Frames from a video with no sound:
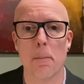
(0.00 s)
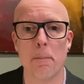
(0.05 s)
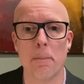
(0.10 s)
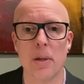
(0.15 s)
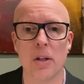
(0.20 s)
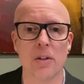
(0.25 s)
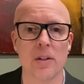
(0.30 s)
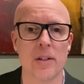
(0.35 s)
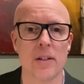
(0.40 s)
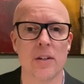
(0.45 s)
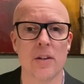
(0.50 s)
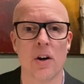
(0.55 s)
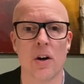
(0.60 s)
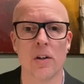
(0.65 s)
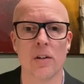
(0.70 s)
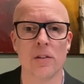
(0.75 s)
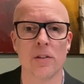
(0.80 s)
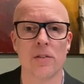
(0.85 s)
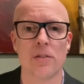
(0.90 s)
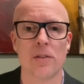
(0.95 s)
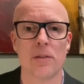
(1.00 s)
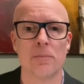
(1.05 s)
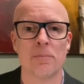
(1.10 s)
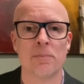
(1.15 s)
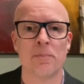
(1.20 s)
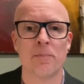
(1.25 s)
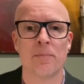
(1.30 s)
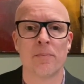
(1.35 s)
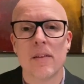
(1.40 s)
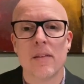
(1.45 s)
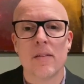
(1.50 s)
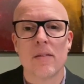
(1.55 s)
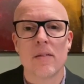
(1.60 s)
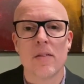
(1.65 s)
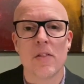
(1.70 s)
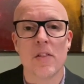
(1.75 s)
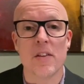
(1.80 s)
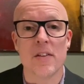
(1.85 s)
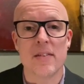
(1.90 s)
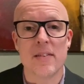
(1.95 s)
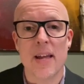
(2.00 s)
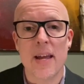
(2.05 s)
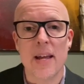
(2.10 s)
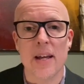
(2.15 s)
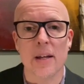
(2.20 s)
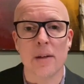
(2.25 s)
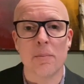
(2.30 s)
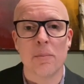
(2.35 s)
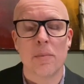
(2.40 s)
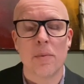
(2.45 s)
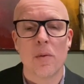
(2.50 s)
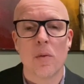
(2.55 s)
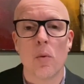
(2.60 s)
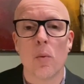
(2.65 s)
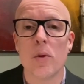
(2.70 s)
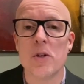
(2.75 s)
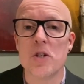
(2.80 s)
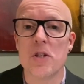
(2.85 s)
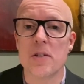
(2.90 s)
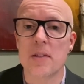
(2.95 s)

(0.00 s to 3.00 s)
billion. The SAM, which is